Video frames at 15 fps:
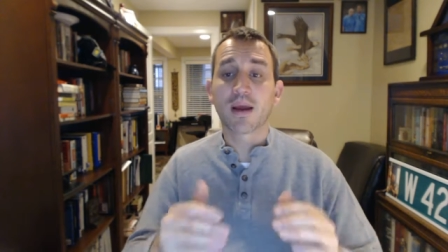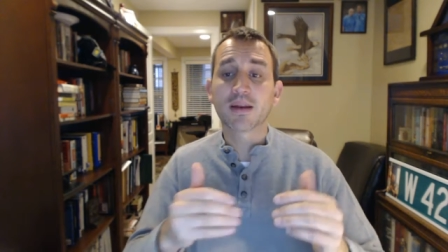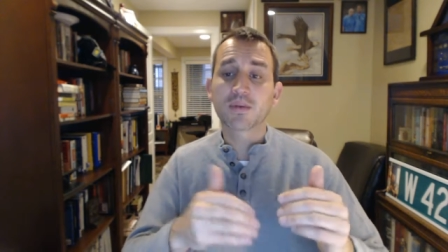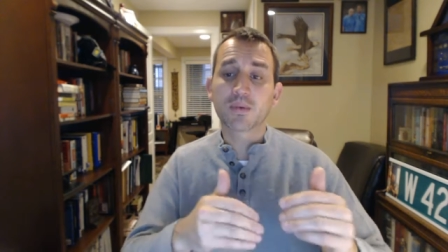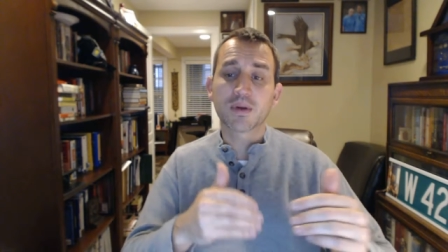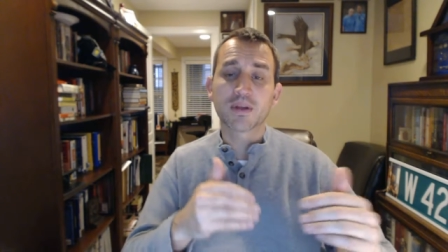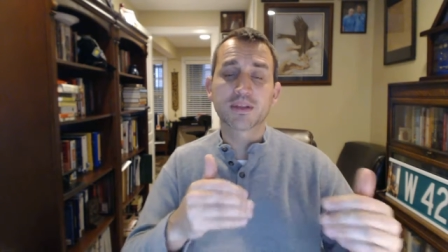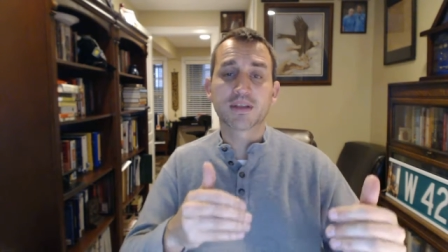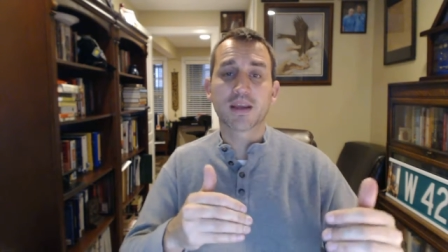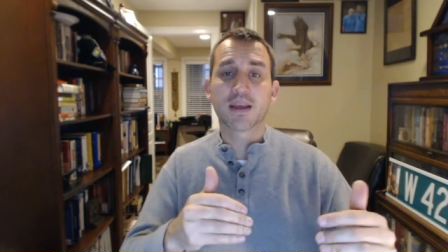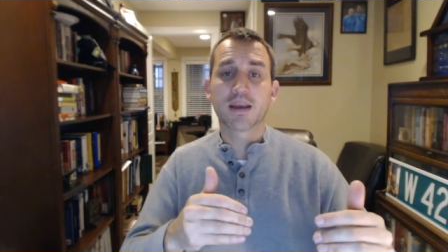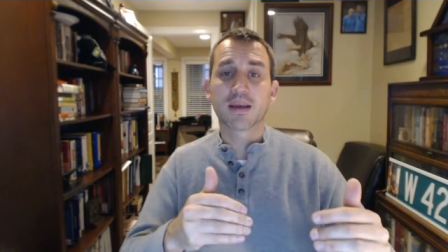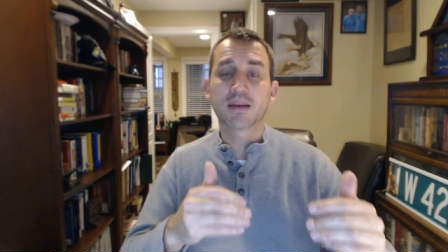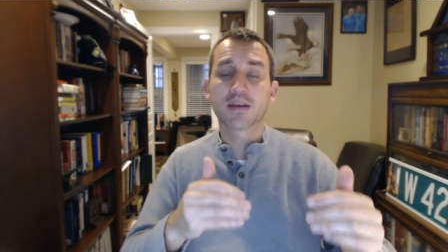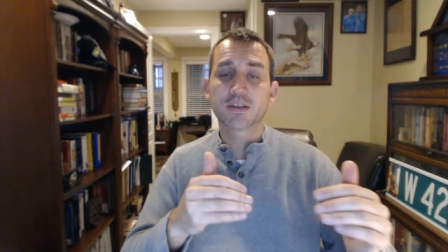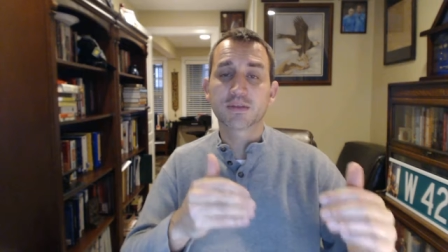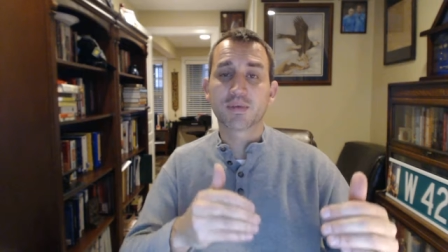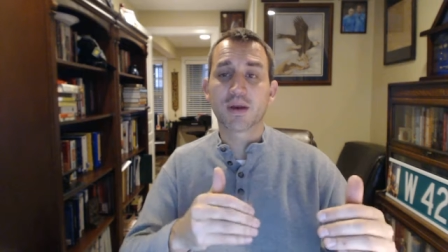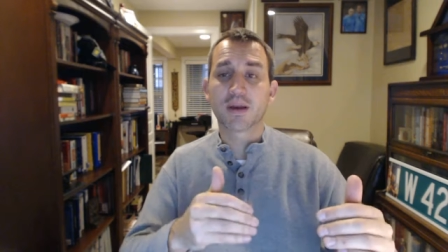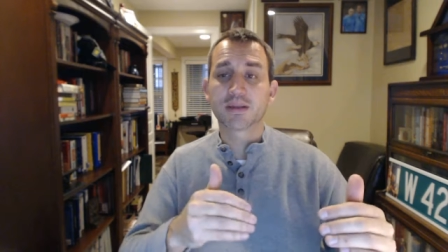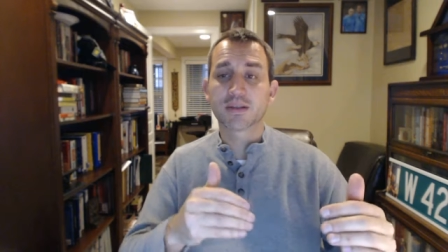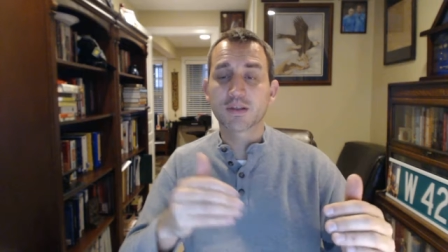I just want to say and
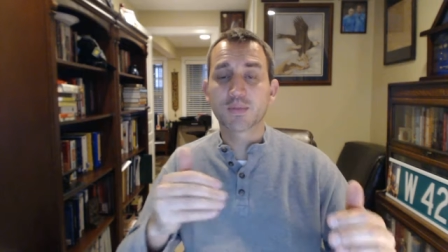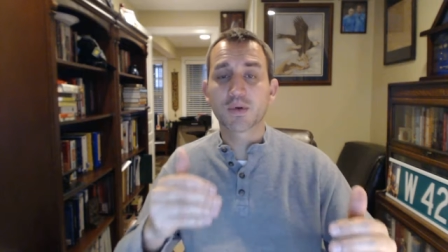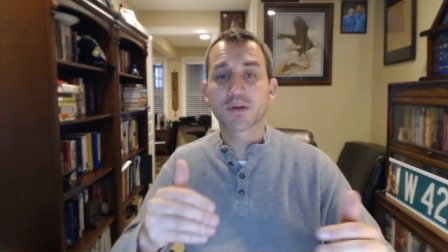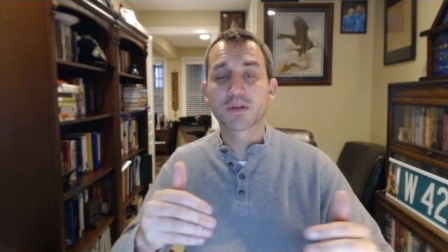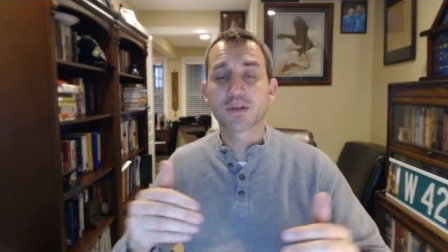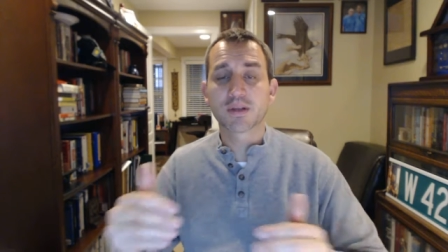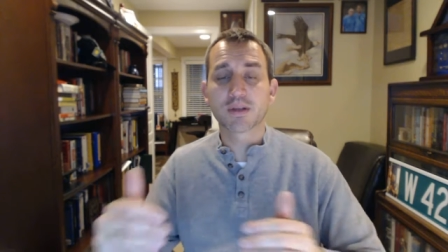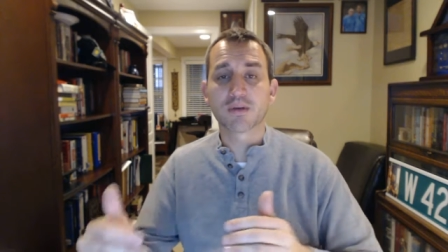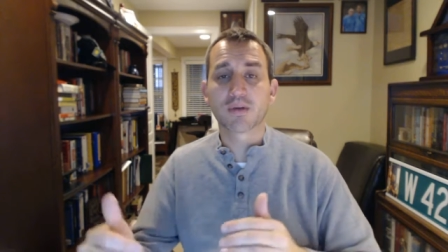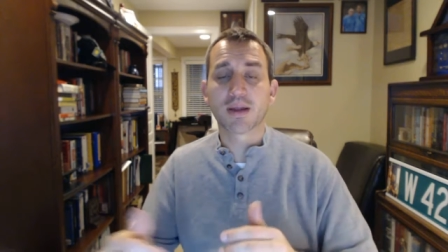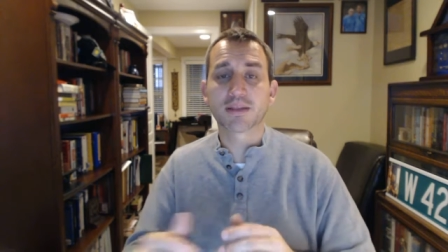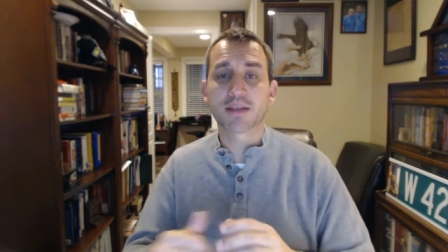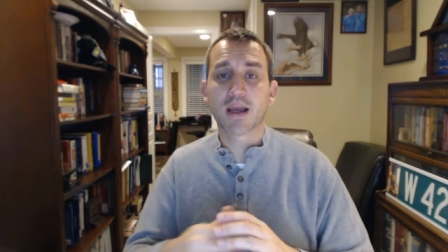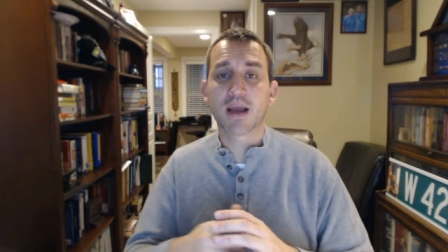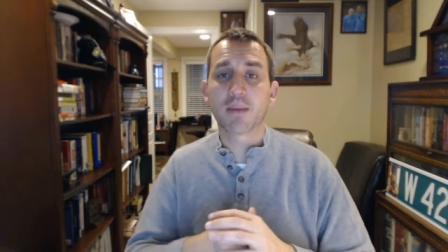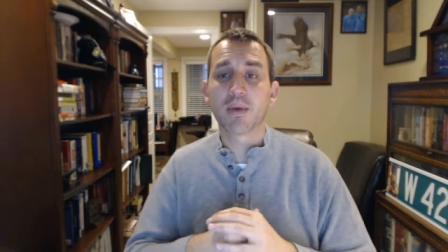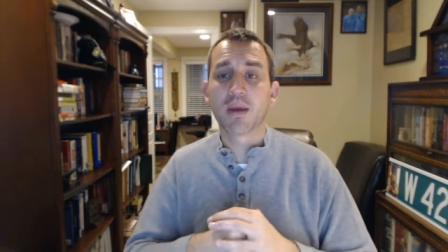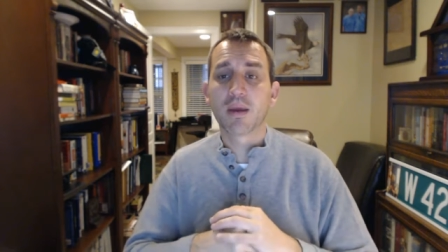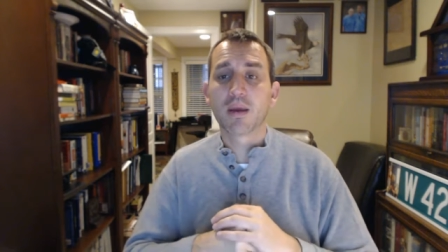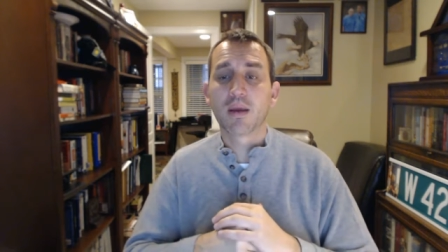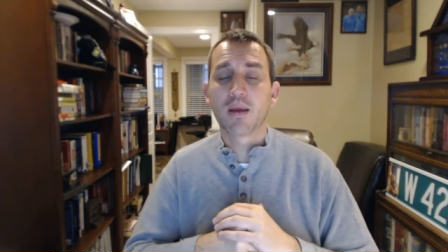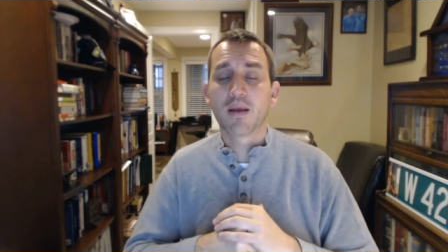express this person did a great job.
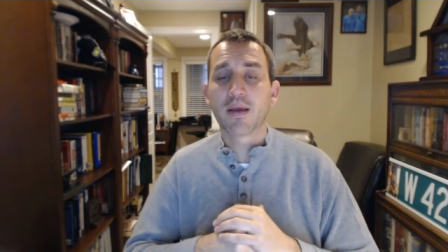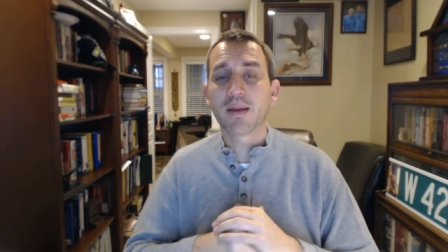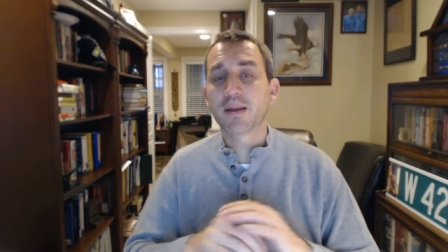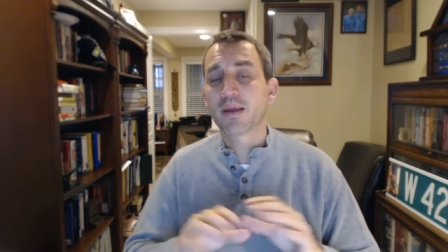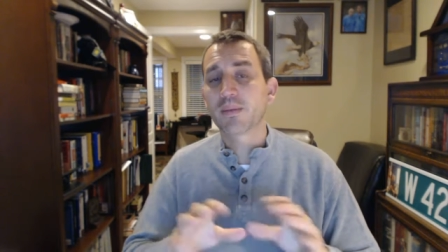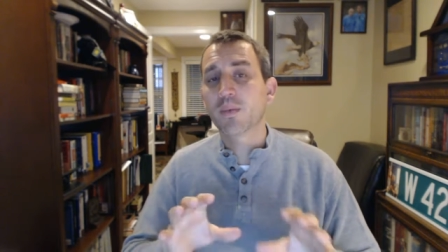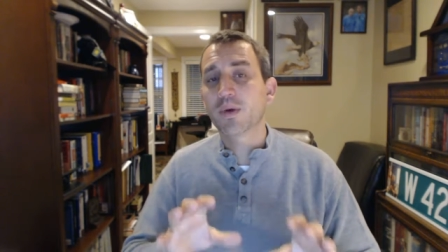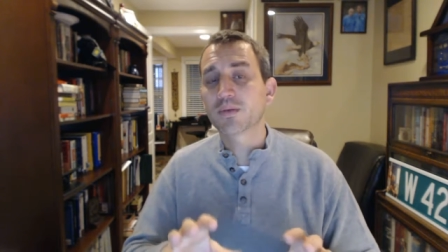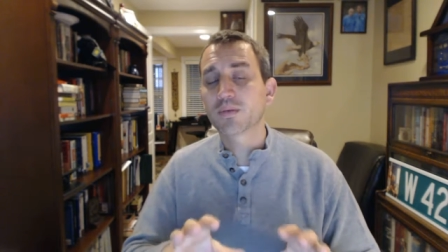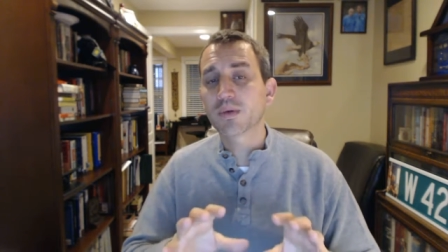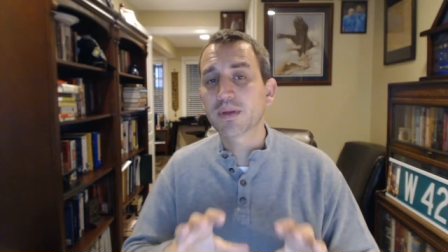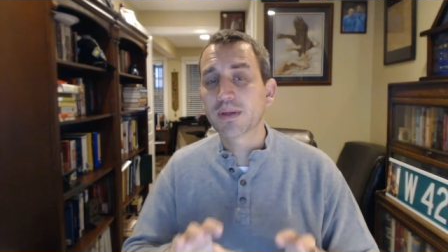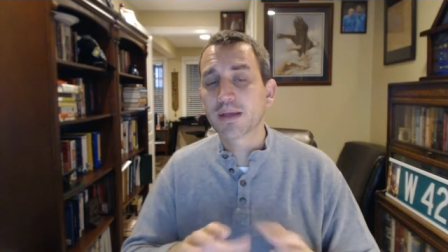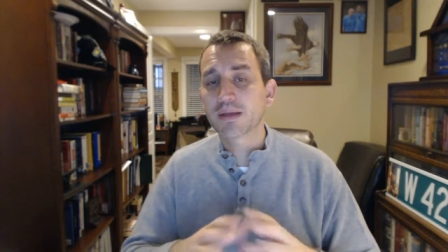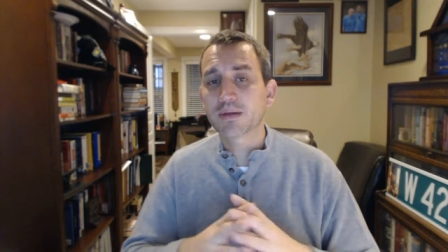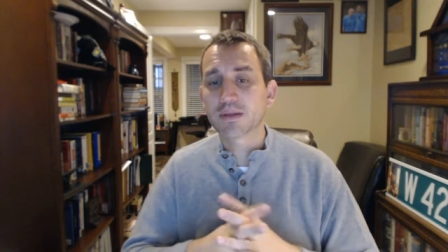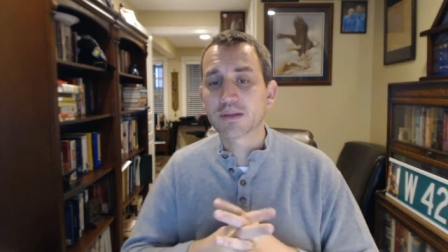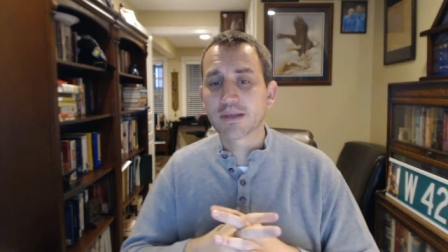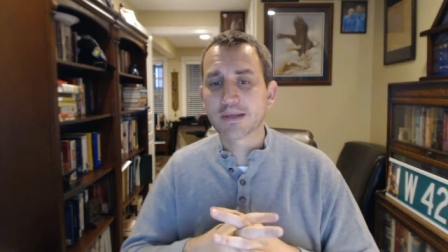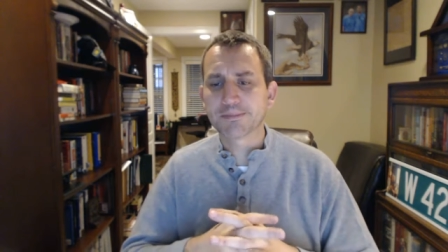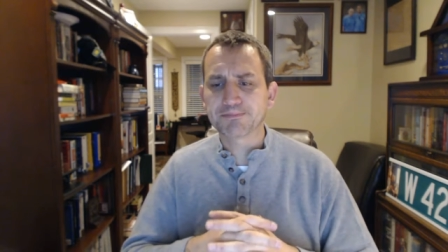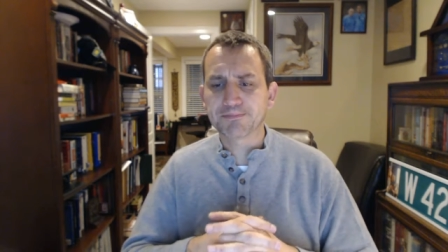And and what's really
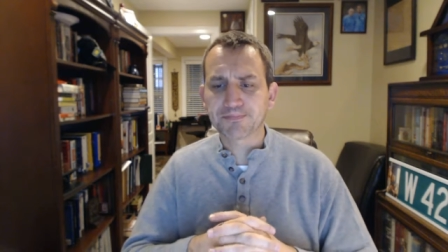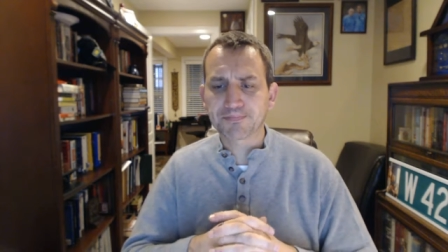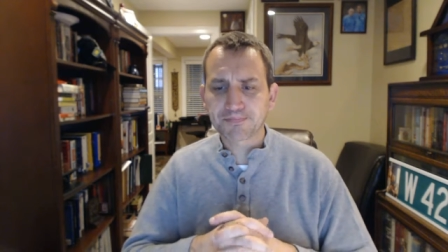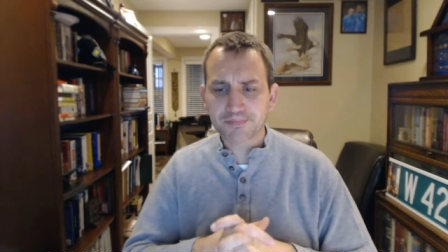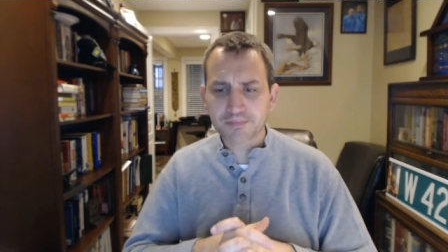interesting,